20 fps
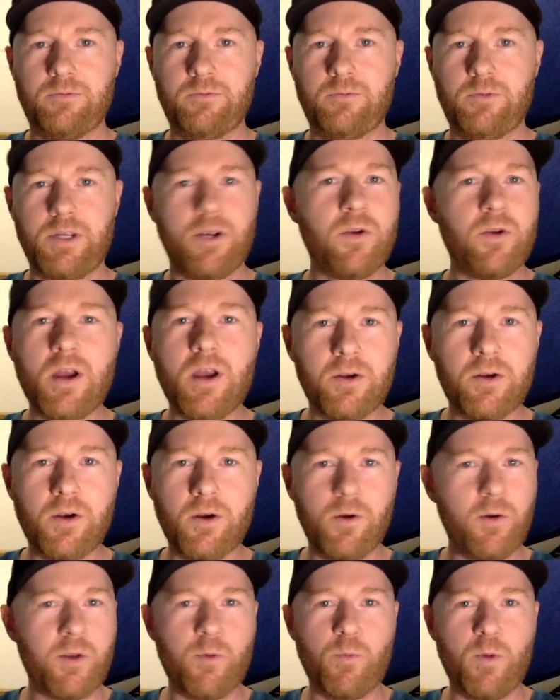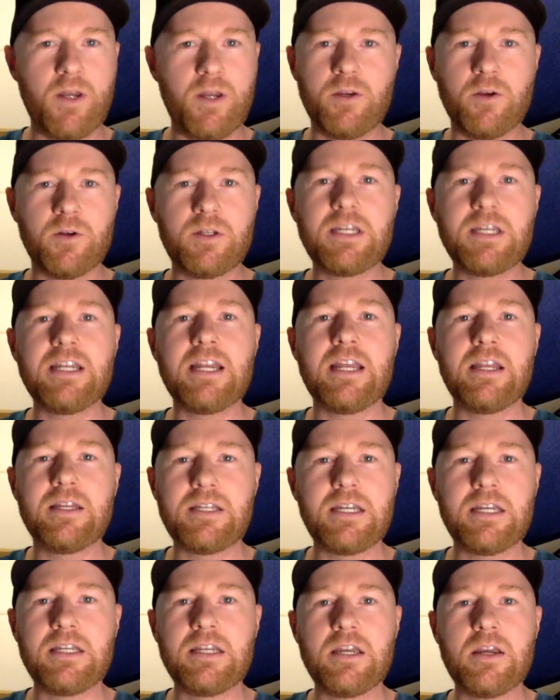When you're younger, in your
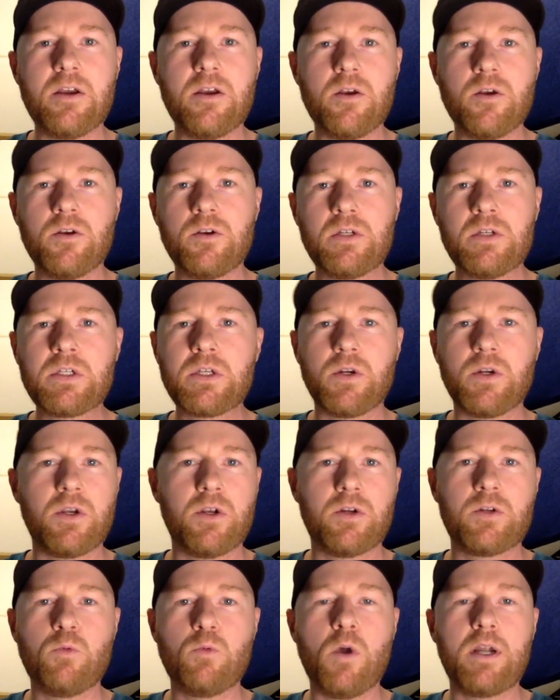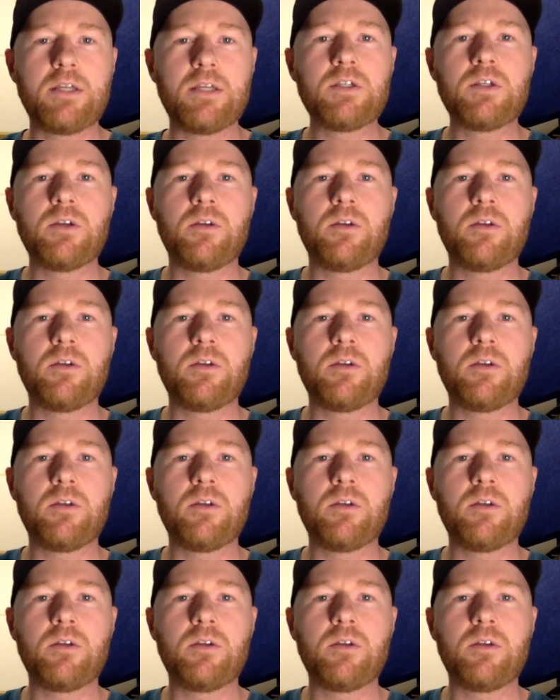teen years or your 20s,